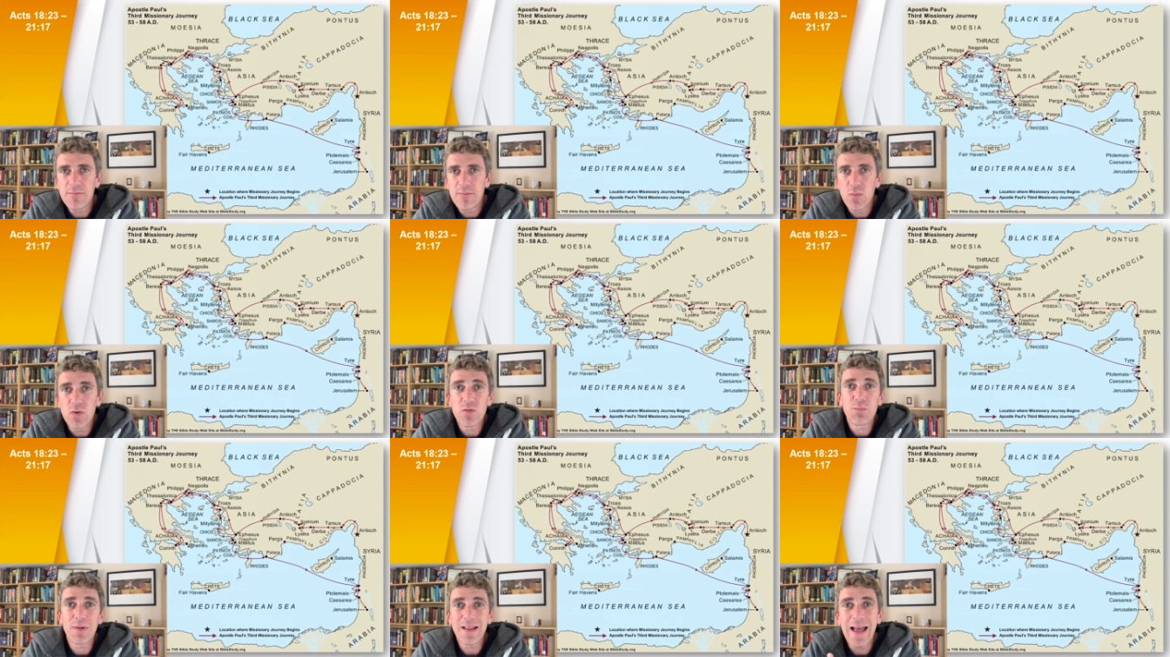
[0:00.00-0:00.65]
was
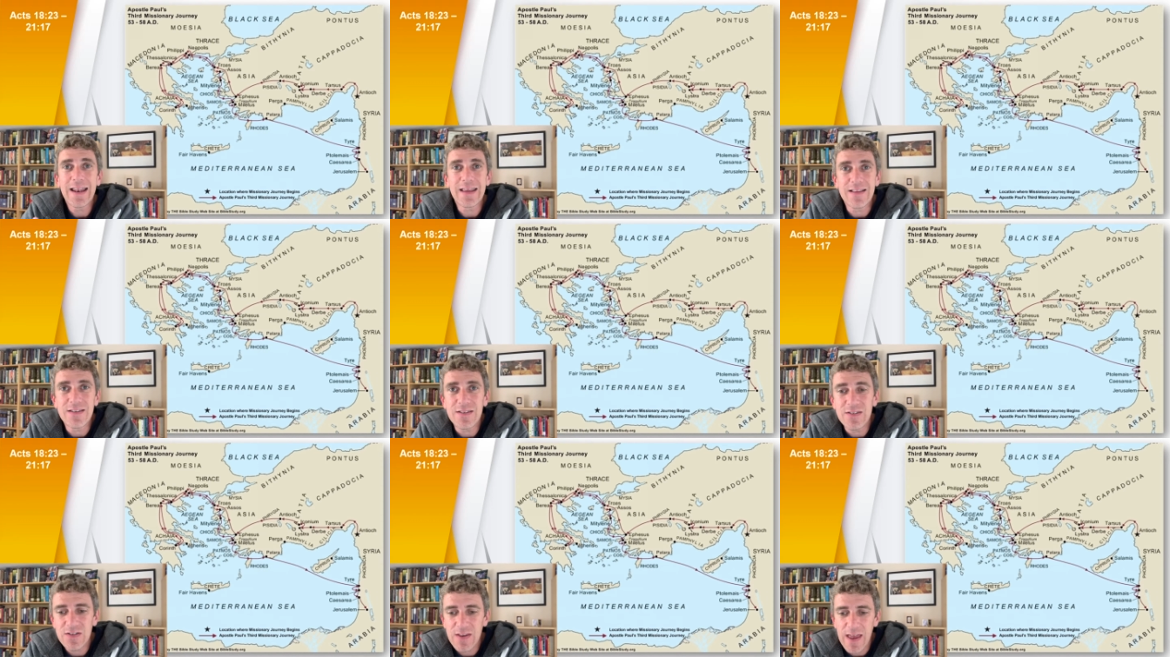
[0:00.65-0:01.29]
planning to
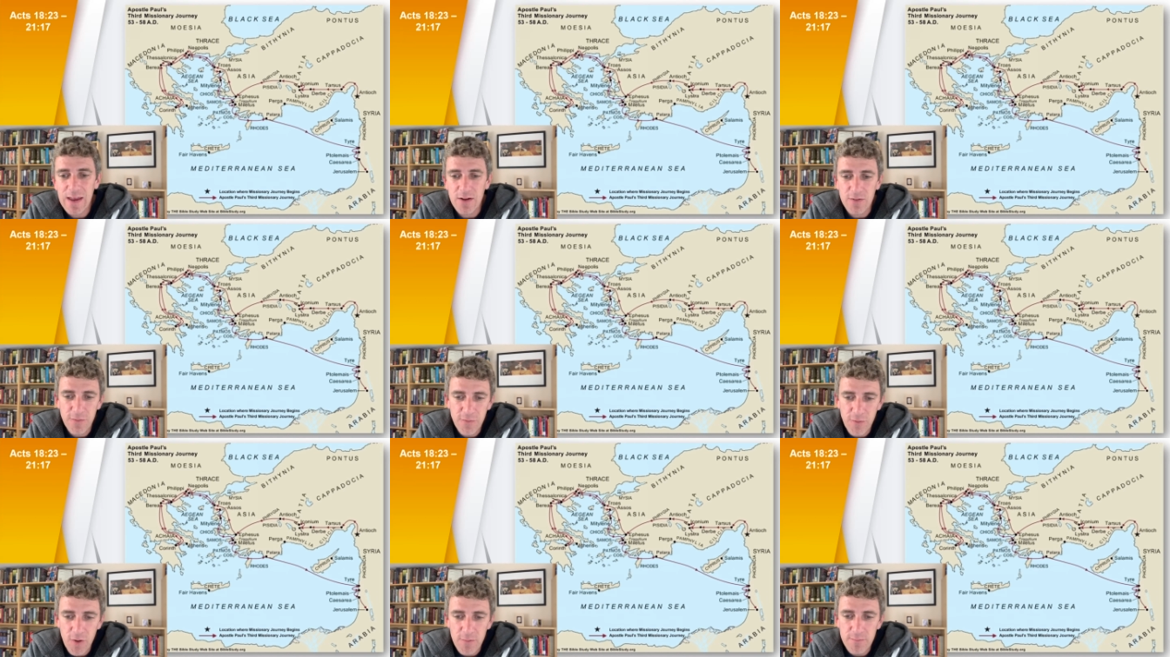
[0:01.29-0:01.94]
sail
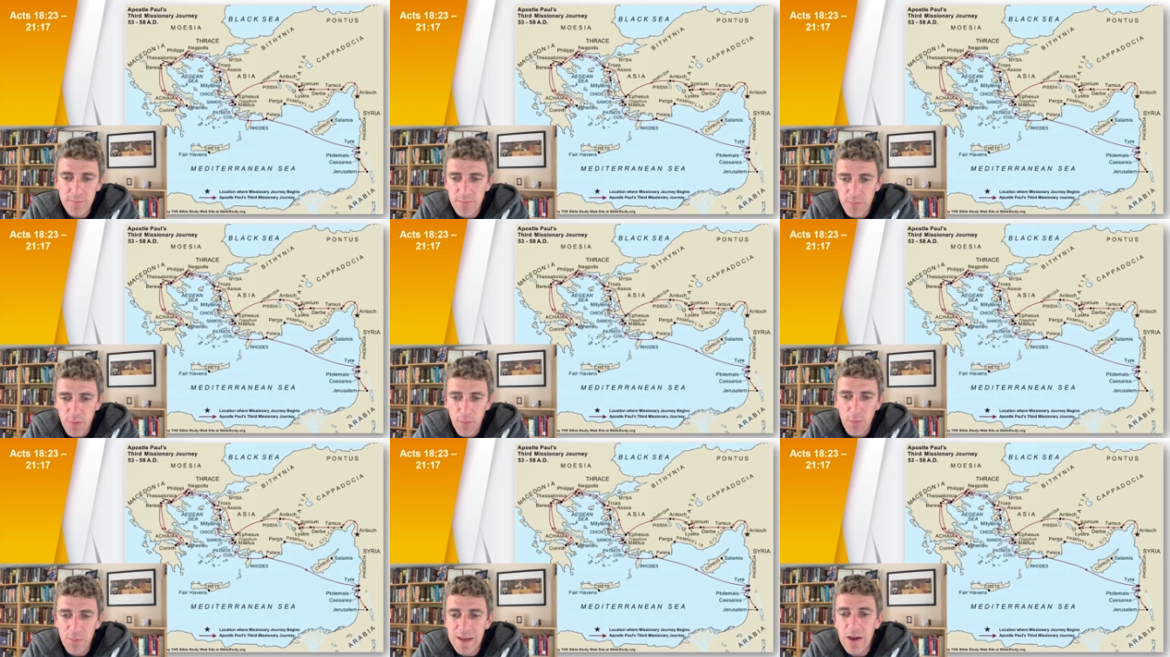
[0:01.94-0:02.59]
from
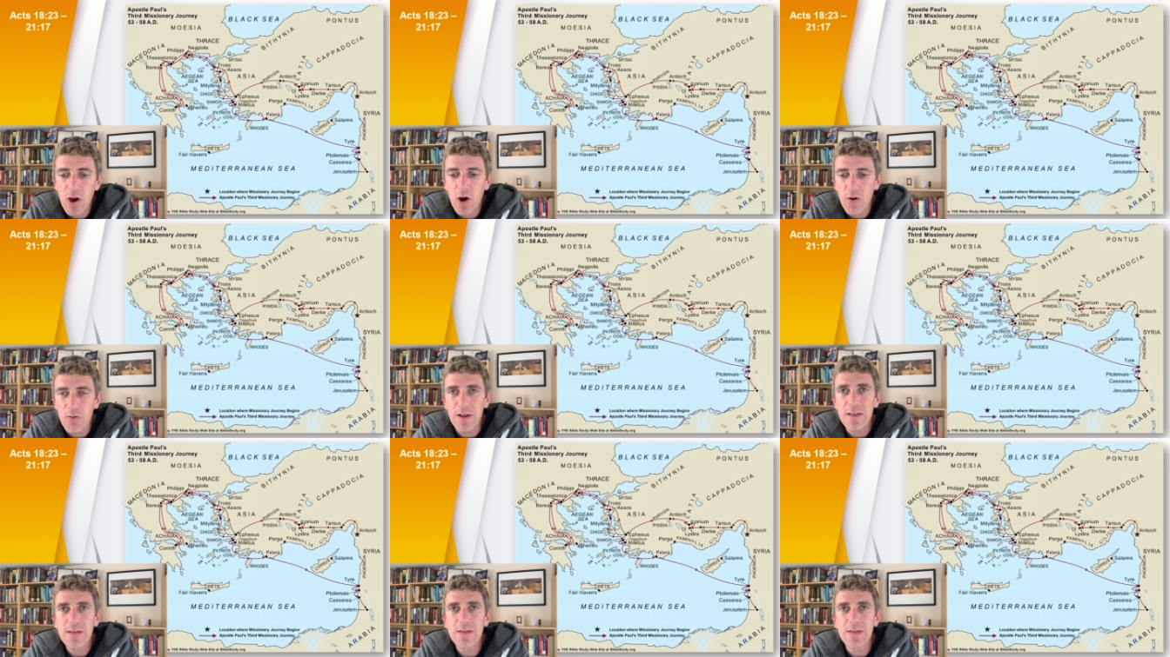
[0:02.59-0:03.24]
probably
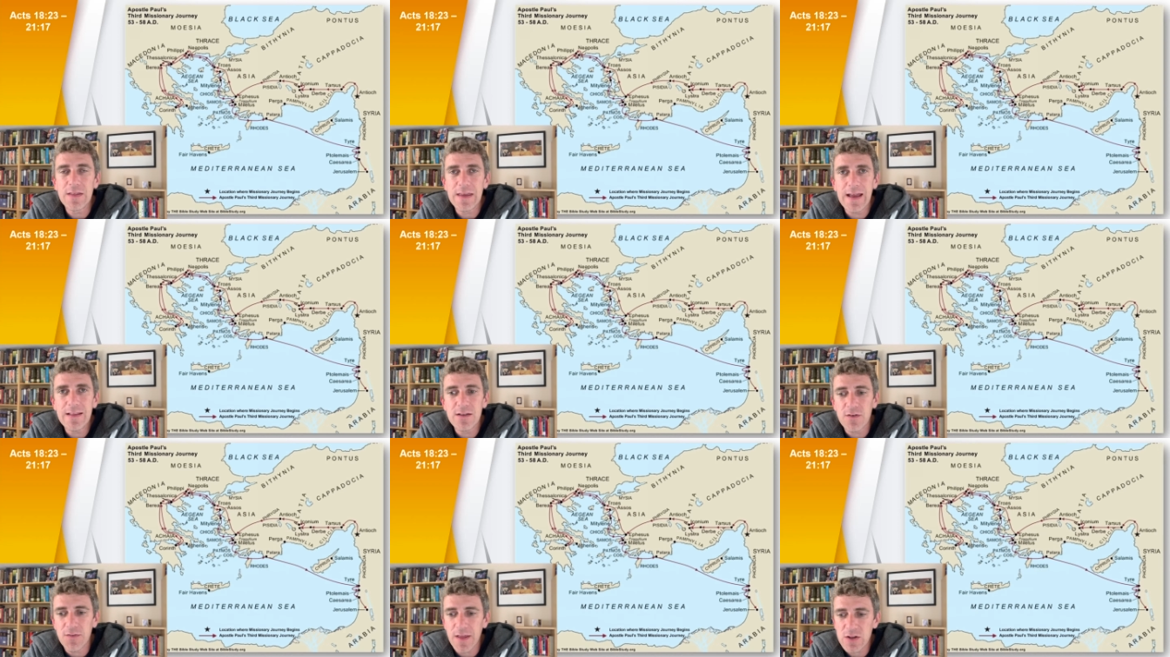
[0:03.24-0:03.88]
Corinth at the end
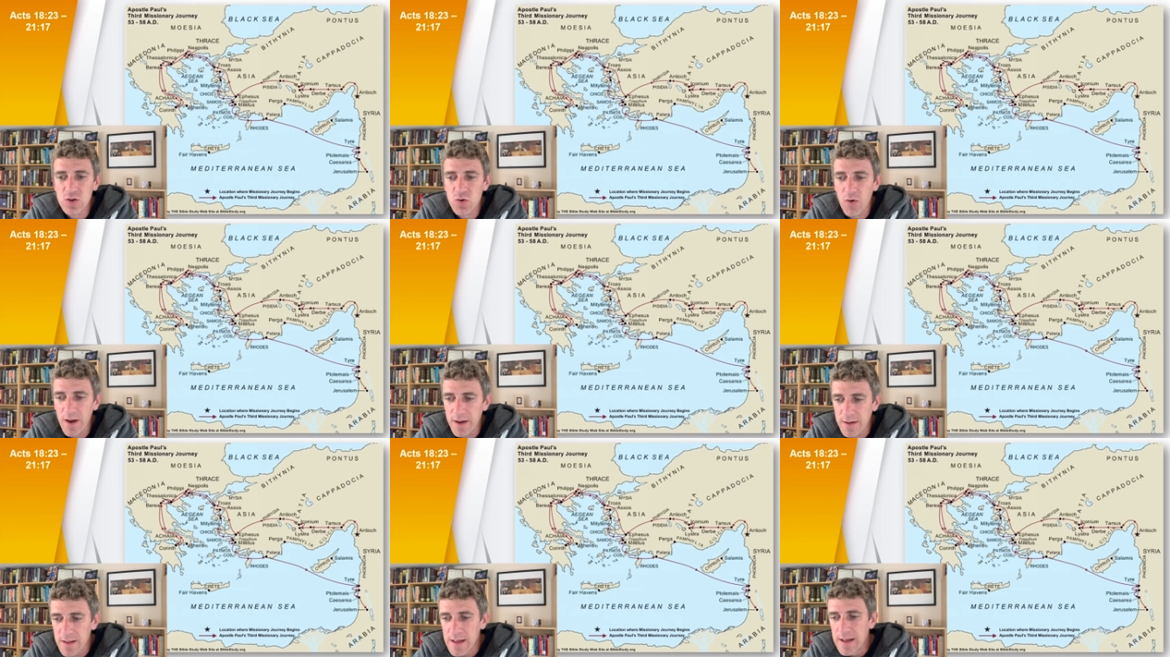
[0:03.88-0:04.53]
of that
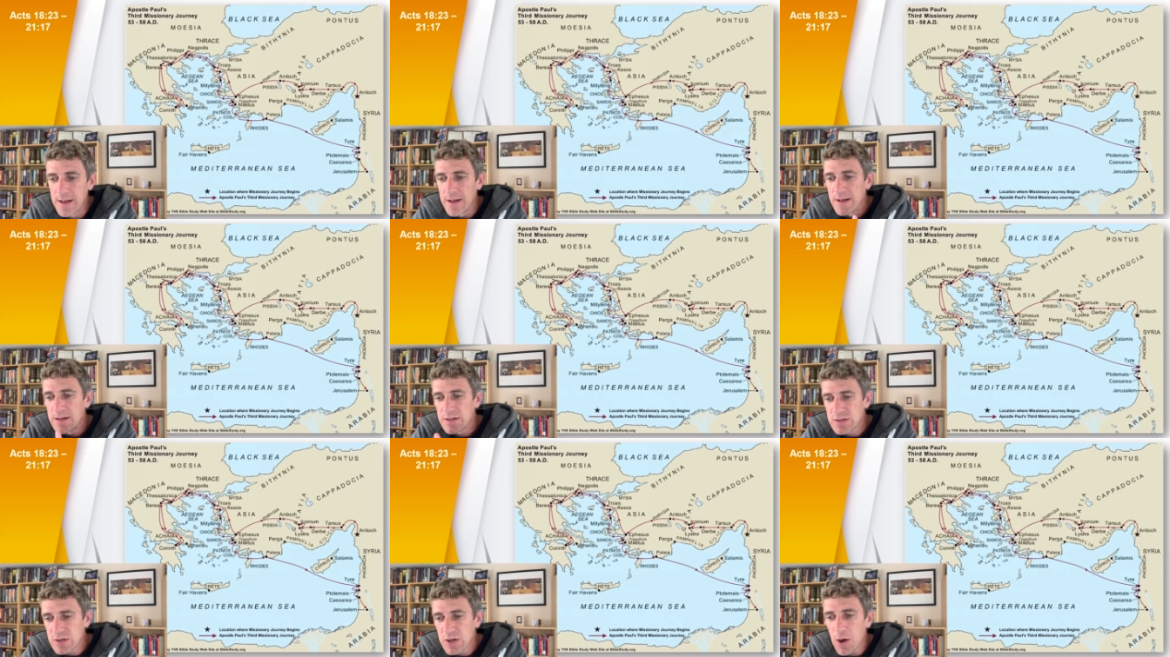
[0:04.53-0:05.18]
trail
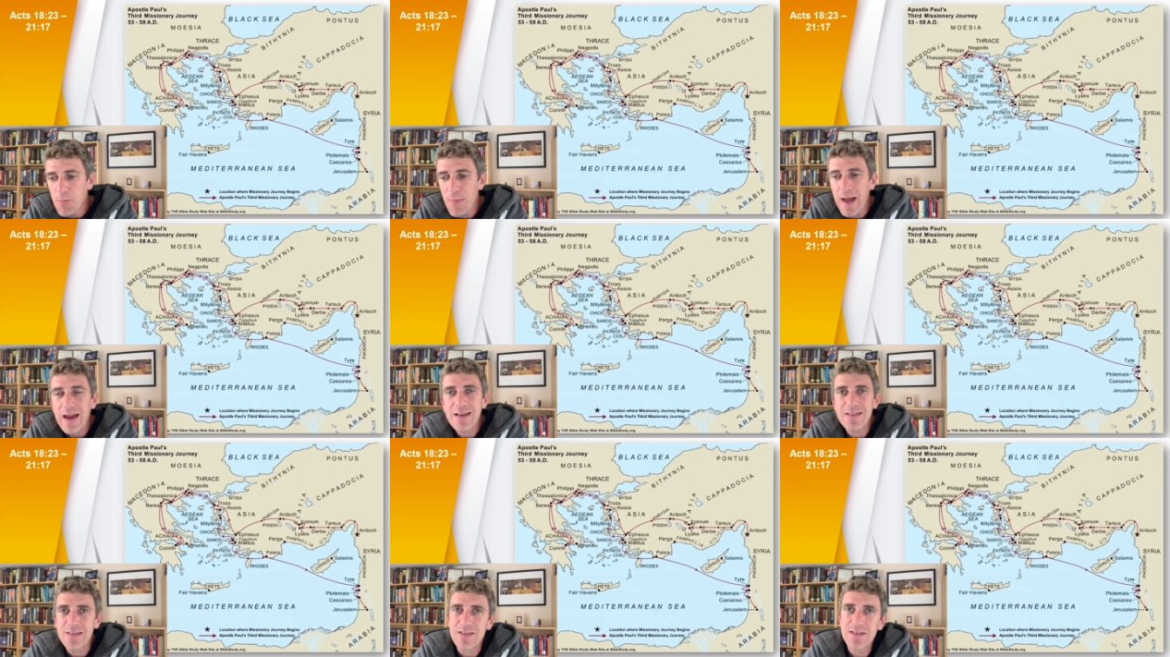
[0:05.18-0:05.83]
to go back
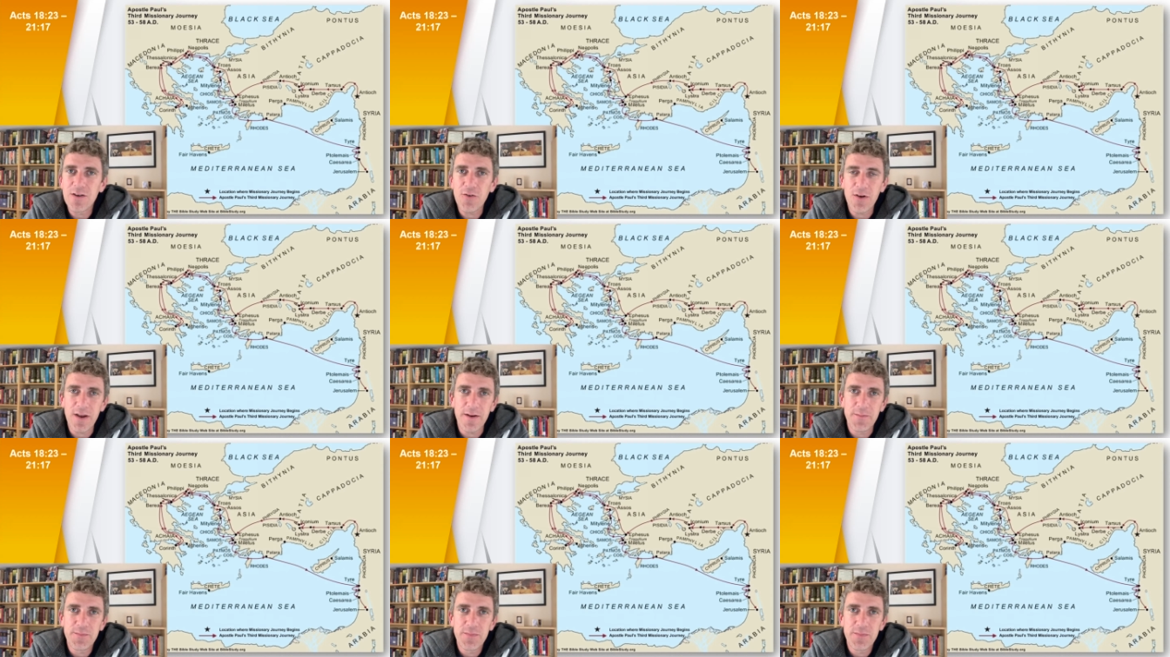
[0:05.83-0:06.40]
to Syria.